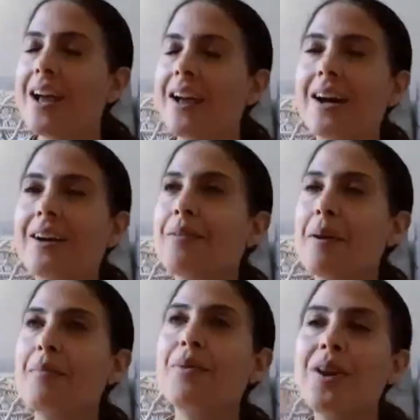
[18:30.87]
I
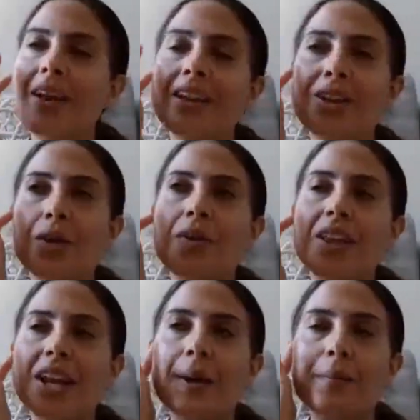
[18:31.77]
remember, and
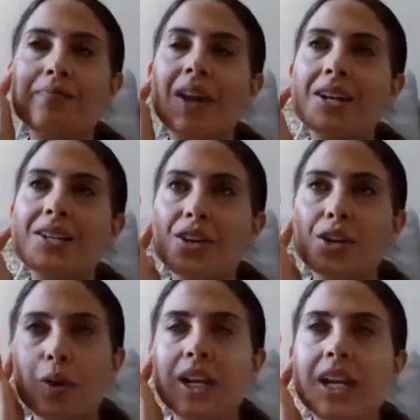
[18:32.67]
then I
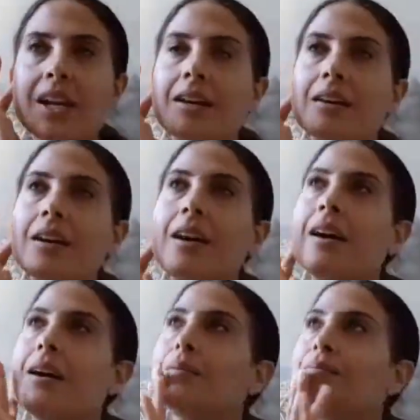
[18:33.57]
started working
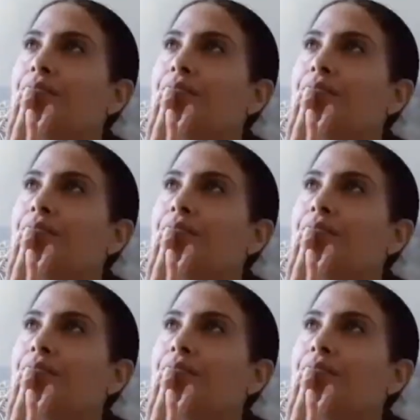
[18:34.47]
a